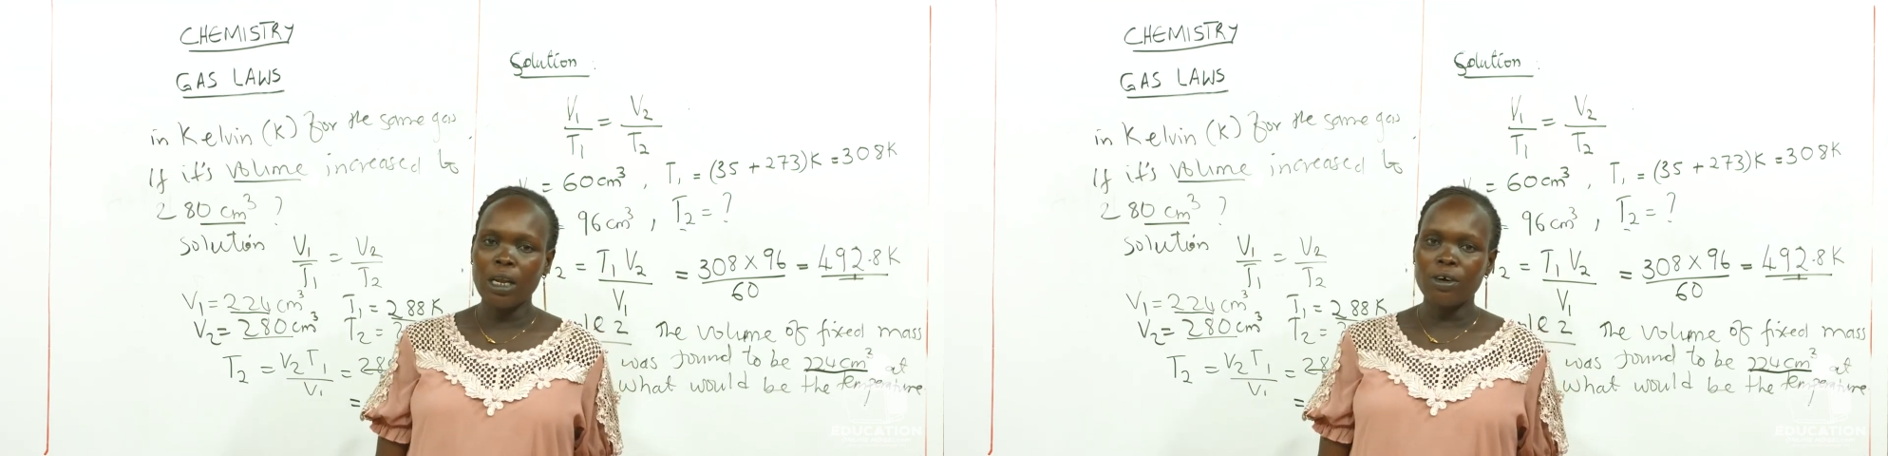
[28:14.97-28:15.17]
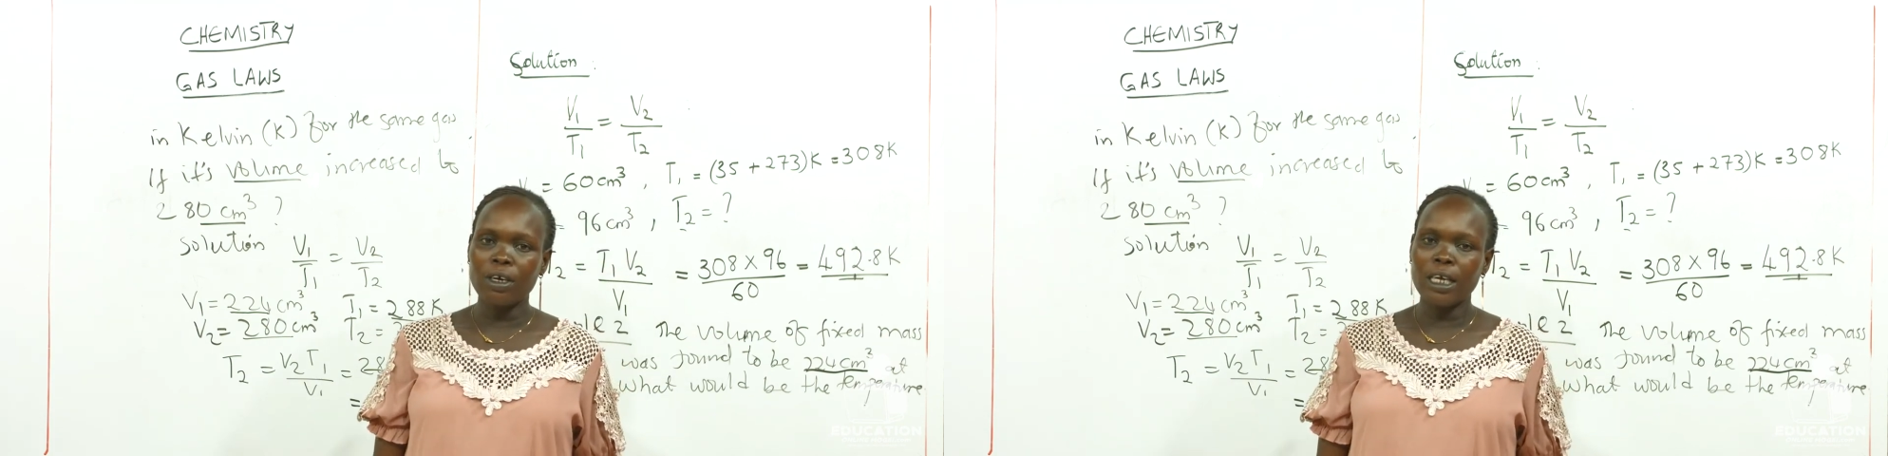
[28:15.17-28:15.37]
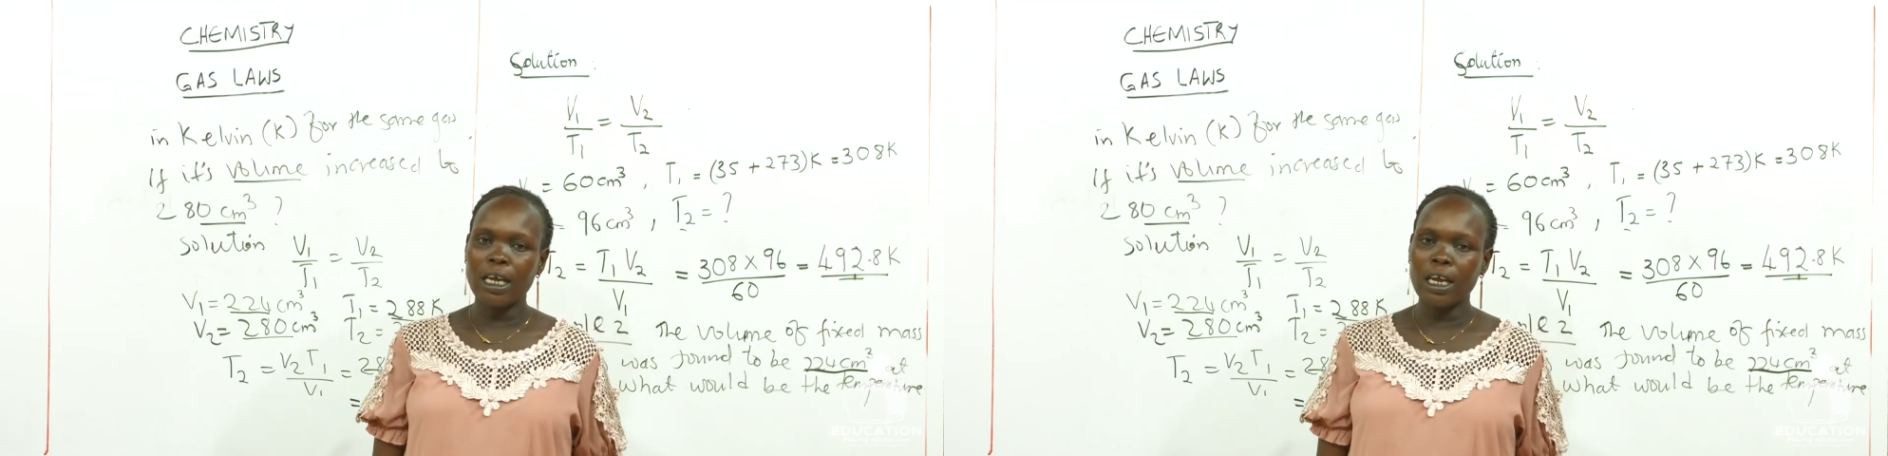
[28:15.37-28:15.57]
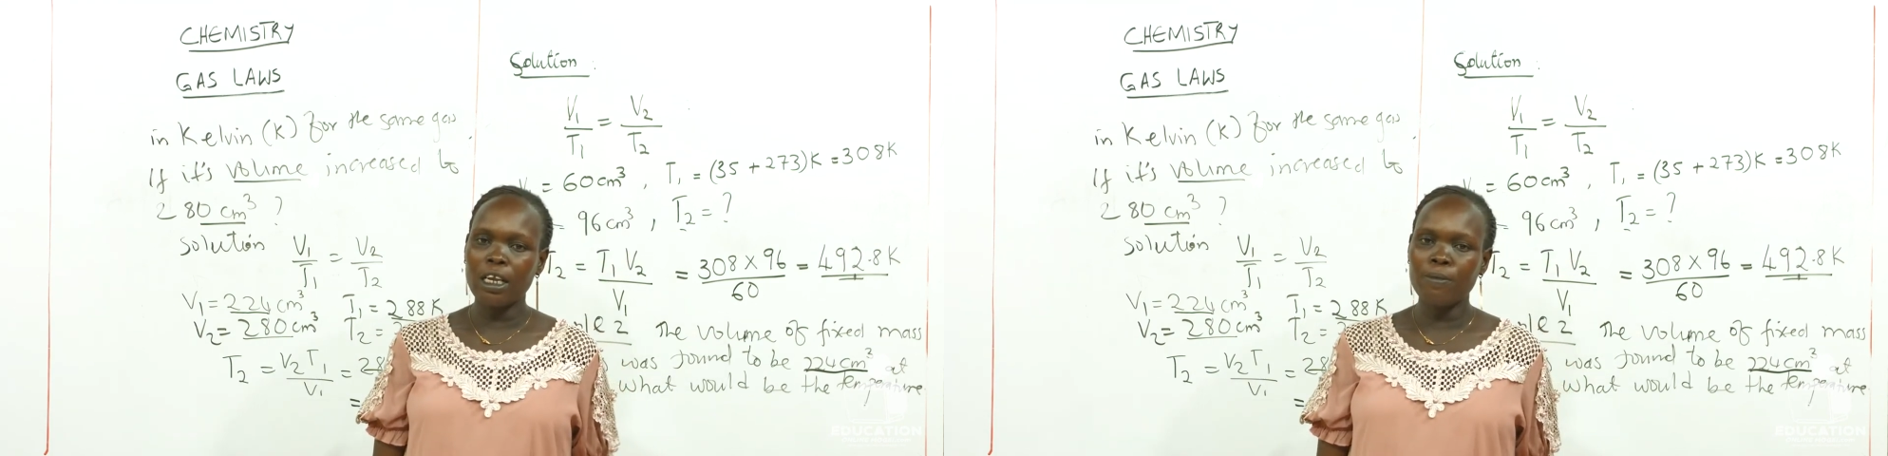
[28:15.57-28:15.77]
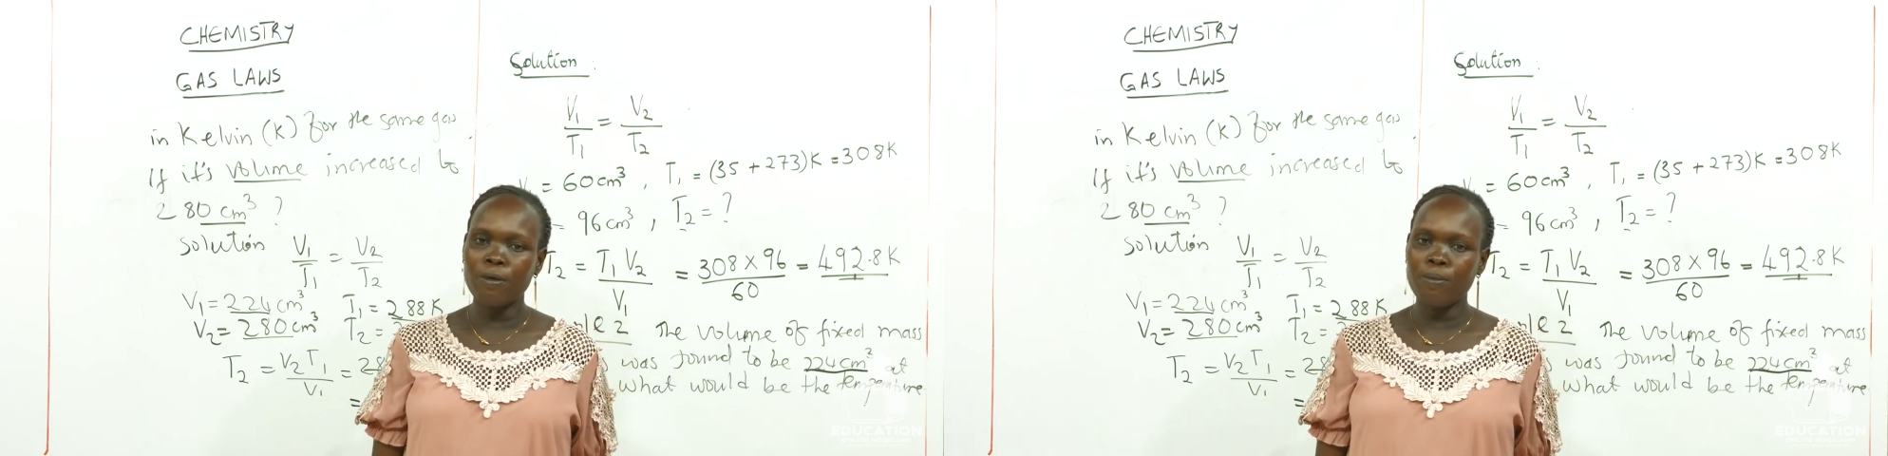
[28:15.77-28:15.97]
or directly
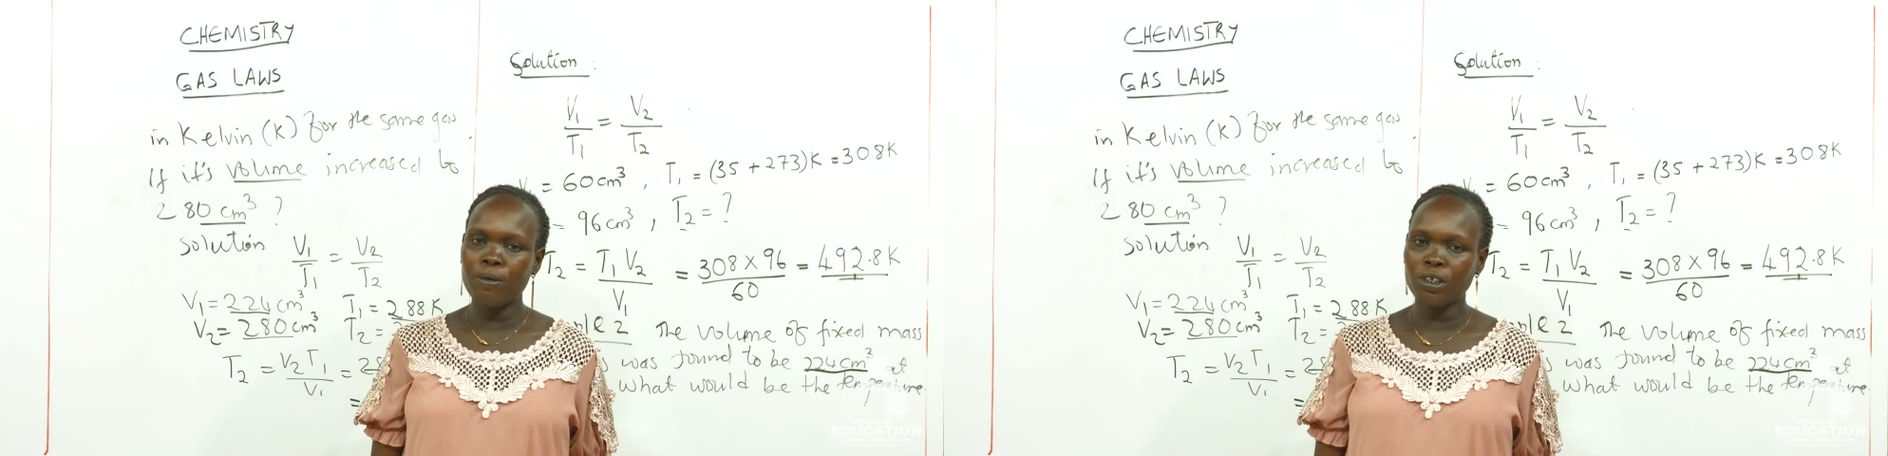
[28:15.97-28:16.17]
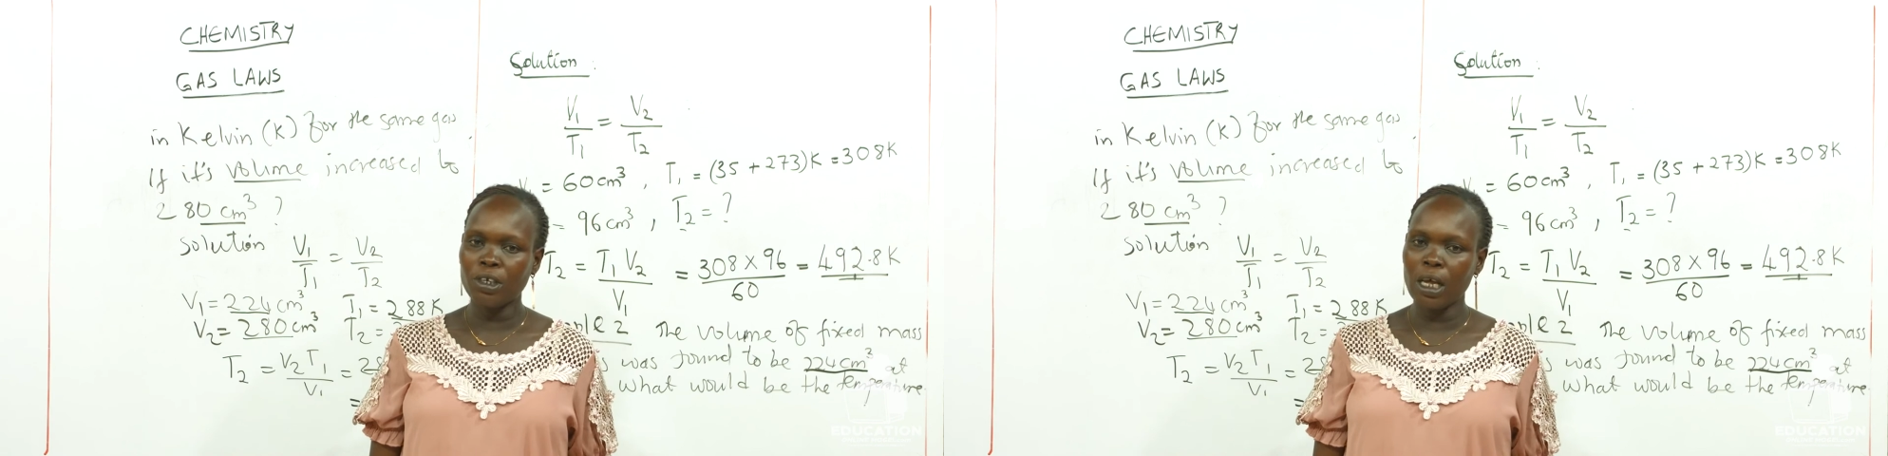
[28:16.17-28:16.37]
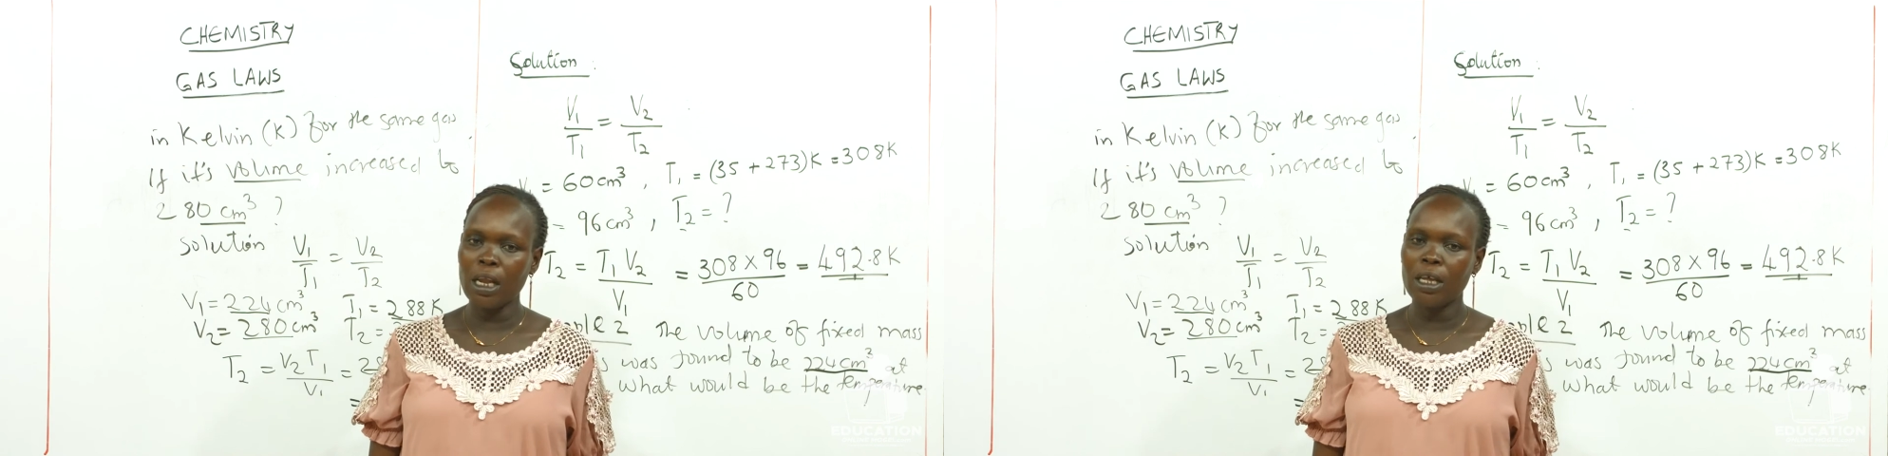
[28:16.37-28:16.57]
proportional